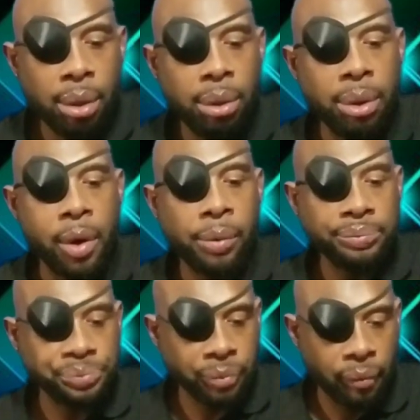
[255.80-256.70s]
Oh.
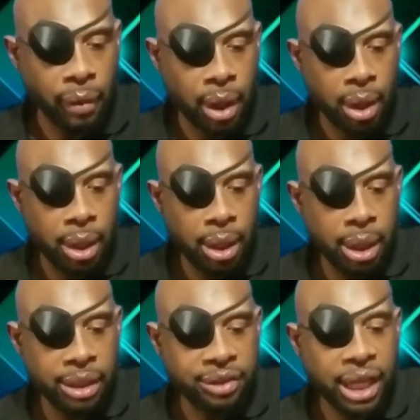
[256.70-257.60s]

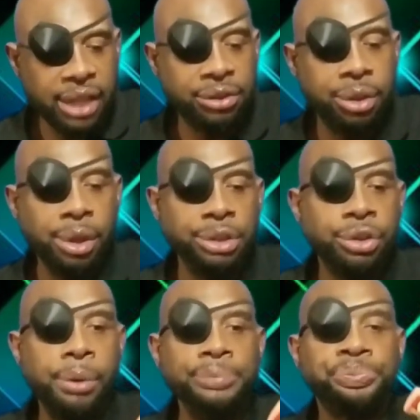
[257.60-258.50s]
It tastes good,
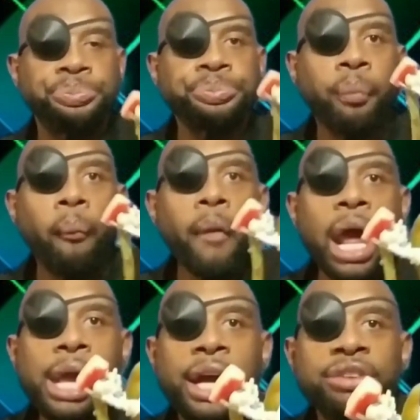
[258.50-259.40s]
too.
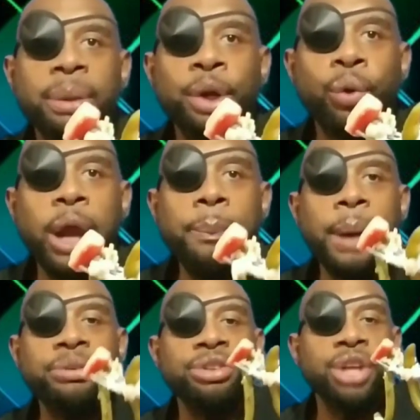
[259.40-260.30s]
There's some of the green
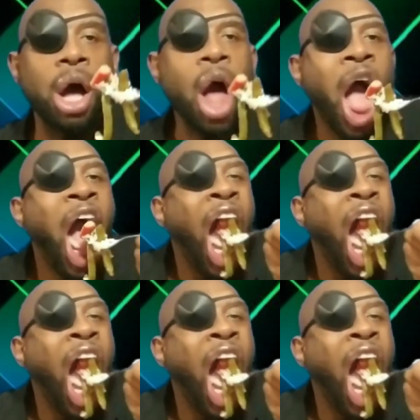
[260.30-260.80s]
peppers and stuff.